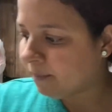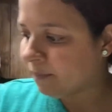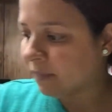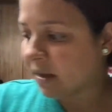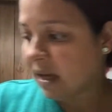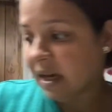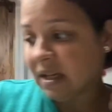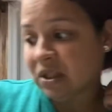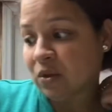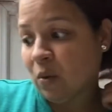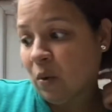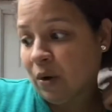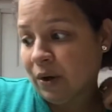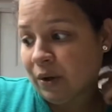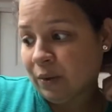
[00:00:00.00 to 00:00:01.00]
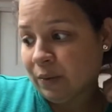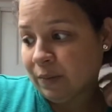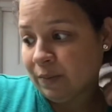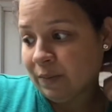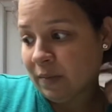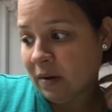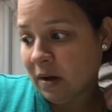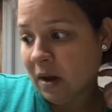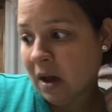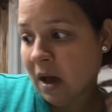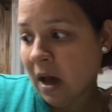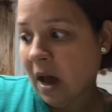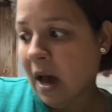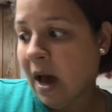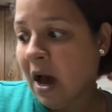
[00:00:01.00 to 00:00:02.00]
is oil.
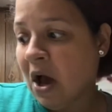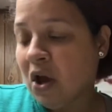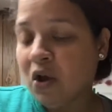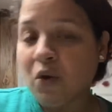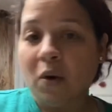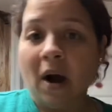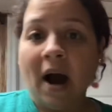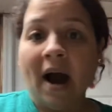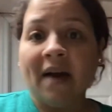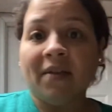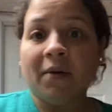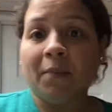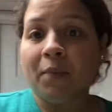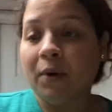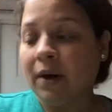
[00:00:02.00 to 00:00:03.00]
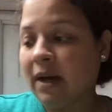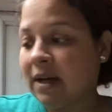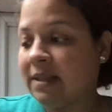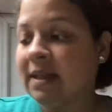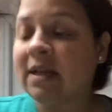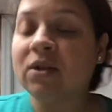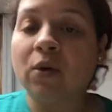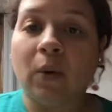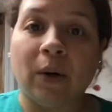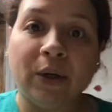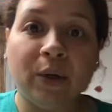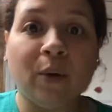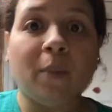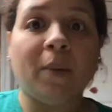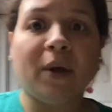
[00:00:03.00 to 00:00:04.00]
You could either put, it says
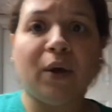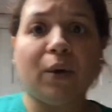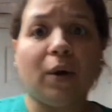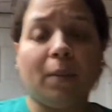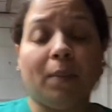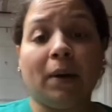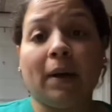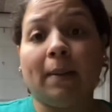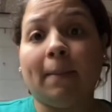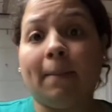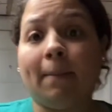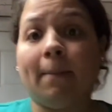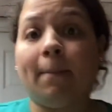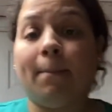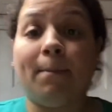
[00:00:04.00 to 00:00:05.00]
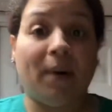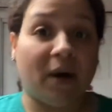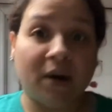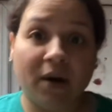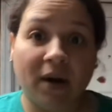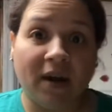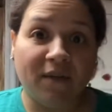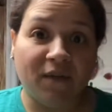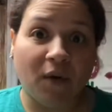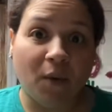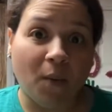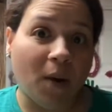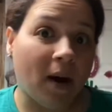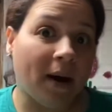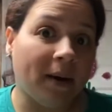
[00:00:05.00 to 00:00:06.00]
oil, but you could put butter if you
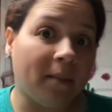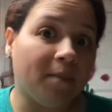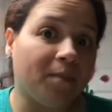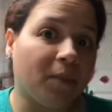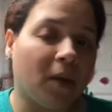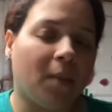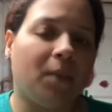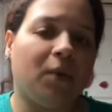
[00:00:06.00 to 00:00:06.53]
want, but you